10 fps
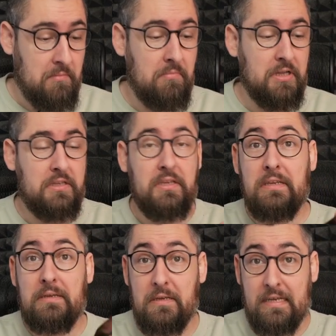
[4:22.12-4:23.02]
but
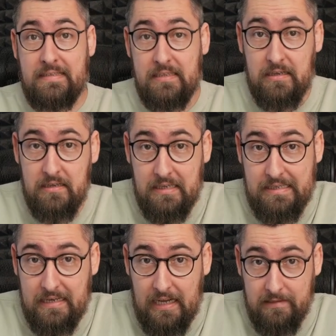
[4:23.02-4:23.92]
it's
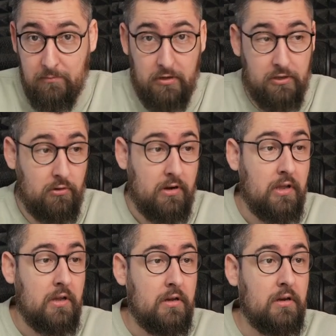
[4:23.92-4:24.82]
a nice monitor.
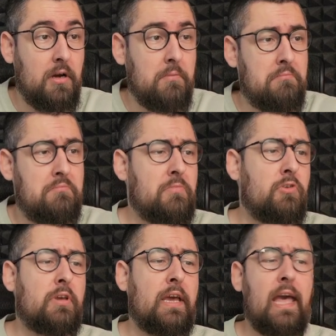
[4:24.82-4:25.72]

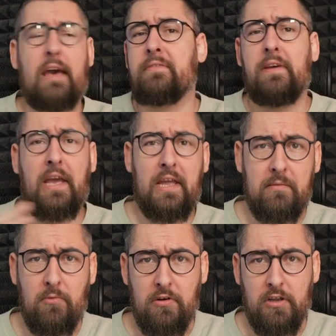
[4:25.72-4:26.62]
You can have any
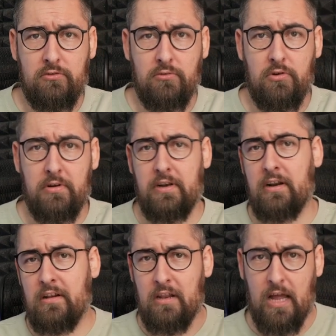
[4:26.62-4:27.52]
monitor, there
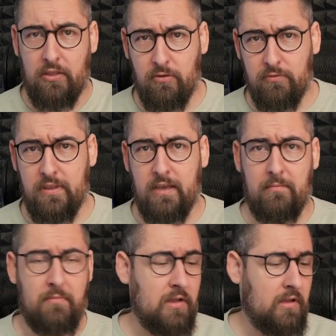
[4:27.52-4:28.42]
are a lot of
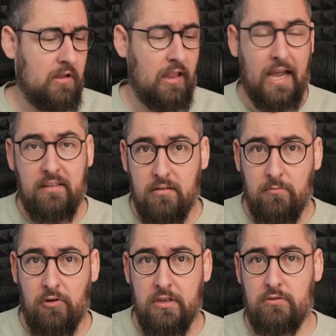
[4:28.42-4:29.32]
them, lighter
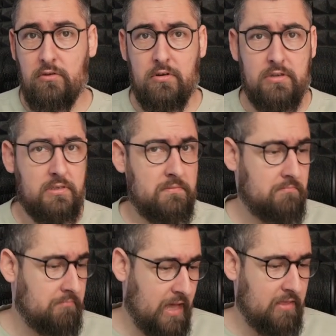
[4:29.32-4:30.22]
monitors,
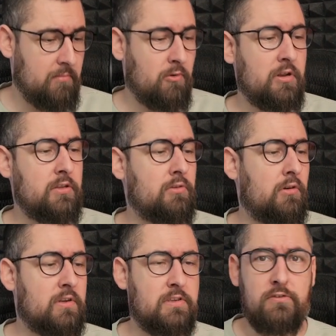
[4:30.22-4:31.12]
better
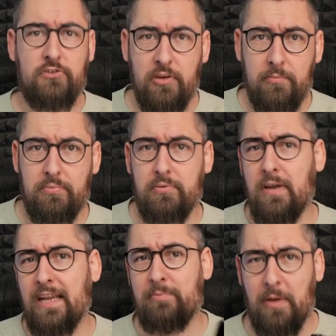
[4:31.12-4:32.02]
monitors, cheap,
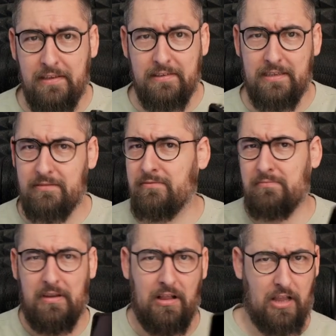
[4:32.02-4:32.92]
expensive,
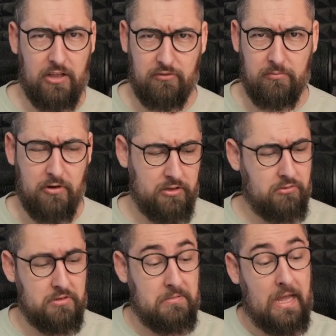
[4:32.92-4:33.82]
a lot of
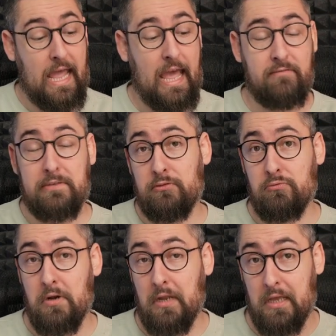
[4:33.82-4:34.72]
monitors. I have this
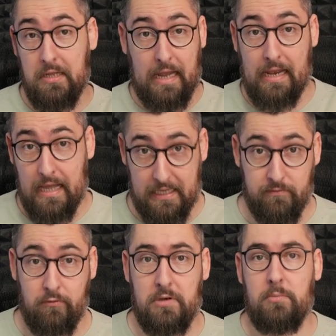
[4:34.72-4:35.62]
one and I like it
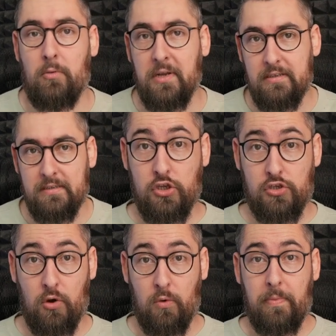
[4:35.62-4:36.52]
for the moment.
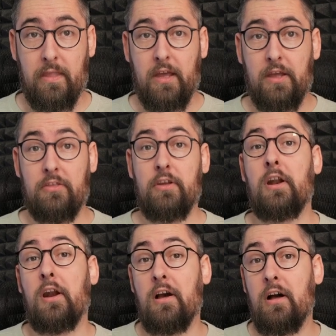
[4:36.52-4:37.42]
So there
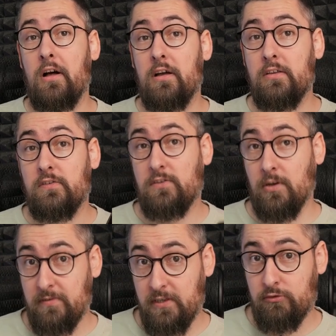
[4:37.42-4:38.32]
are
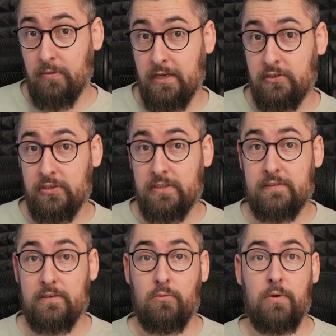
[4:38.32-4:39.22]
some
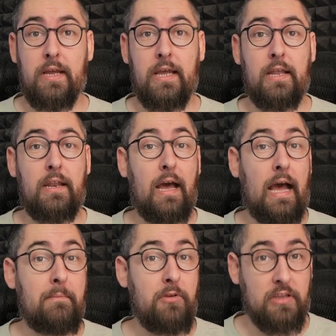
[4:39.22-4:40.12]
situations when
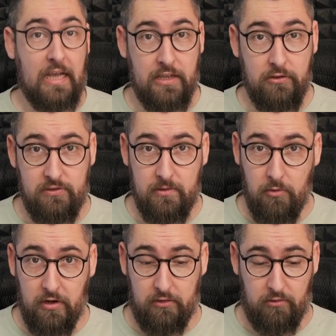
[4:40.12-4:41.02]
I'm not gonna use the
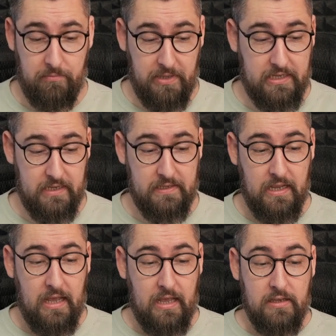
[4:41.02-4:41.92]
monitor because
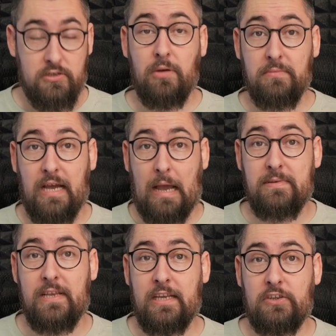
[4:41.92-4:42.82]

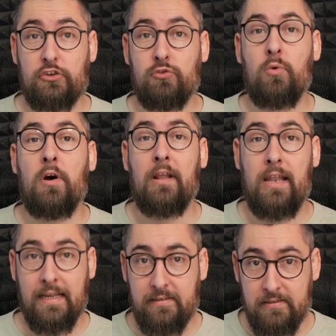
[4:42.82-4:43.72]
sometimes I just want a
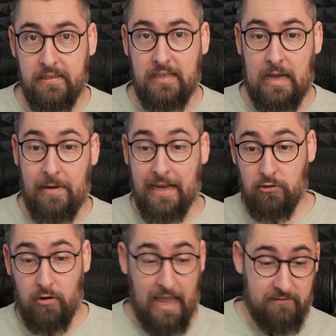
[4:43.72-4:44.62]
lighter setup. I
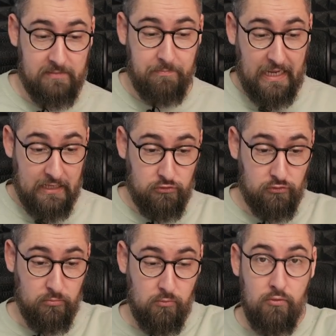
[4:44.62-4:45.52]
don't have space
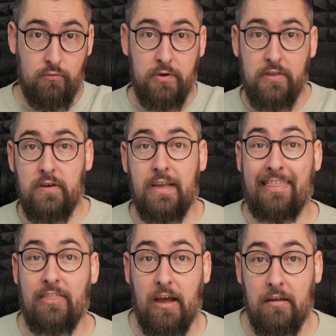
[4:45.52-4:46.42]
to move with the
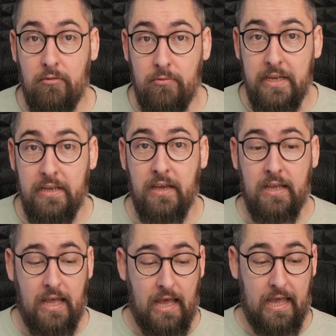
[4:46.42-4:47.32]
entire rig
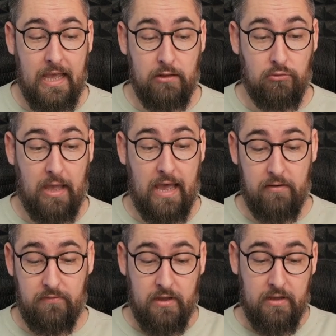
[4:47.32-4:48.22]
and to
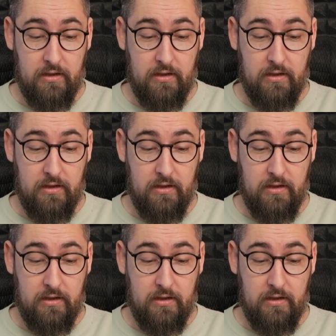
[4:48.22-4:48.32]
have